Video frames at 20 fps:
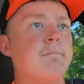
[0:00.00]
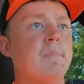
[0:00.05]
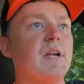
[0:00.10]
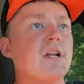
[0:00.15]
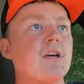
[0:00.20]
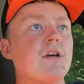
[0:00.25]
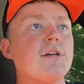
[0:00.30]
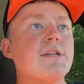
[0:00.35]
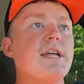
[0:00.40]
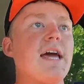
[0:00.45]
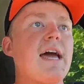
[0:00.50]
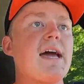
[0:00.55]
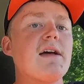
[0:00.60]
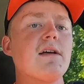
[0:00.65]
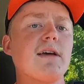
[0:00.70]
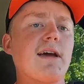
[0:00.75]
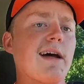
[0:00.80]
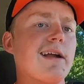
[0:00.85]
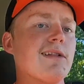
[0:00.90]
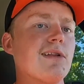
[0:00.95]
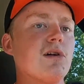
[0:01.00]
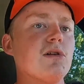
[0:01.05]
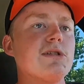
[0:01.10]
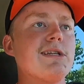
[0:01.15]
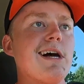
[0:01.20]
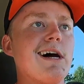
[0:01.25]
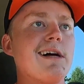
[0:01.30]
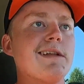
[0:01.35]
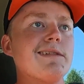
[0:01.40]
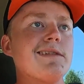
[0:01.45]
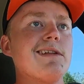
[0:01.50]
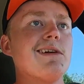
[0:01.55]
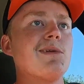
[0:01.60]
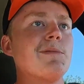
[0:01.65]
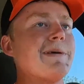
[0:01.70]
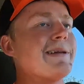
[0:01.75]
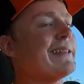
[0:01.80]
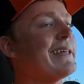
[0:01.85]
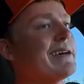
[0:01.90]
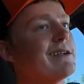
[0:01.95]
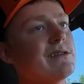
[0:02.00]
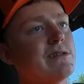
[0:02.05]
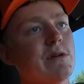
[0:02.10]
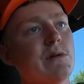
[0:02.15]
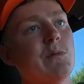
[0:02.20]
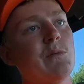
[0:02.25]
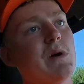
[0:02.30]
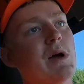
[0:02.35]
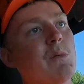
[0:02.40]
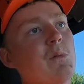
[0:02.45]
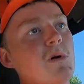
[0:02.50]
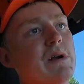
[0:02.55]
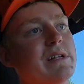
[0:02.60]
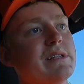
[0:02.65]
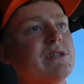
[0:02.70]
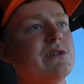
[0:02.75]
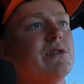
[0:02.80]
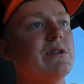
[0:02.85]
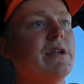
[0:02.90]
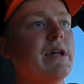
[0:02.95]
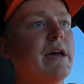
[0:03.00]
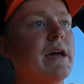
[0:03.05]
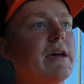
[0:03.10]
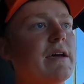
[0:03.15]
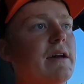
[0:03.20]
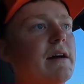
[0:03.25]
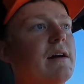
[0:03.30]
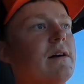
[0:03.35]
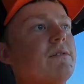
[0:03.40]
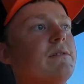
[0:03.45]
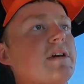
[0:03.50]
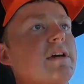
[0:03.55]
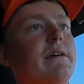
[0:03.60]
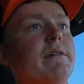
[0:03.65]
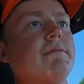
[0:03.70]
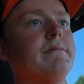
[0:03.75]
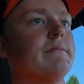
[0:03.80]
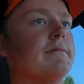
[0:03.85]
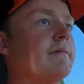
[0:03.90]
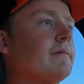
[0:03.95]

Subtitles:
Been a good day. Got a little done a little bit later than I wanted to today. Okay.